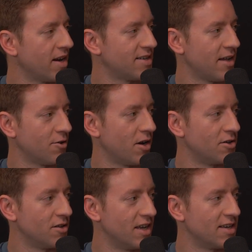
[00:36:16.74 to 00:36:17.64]
bank teller
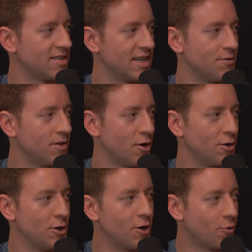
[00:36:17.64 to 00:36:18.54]
on your list, even though
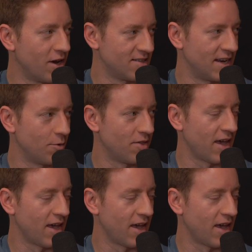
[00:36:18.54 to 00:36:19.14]
you don't resonate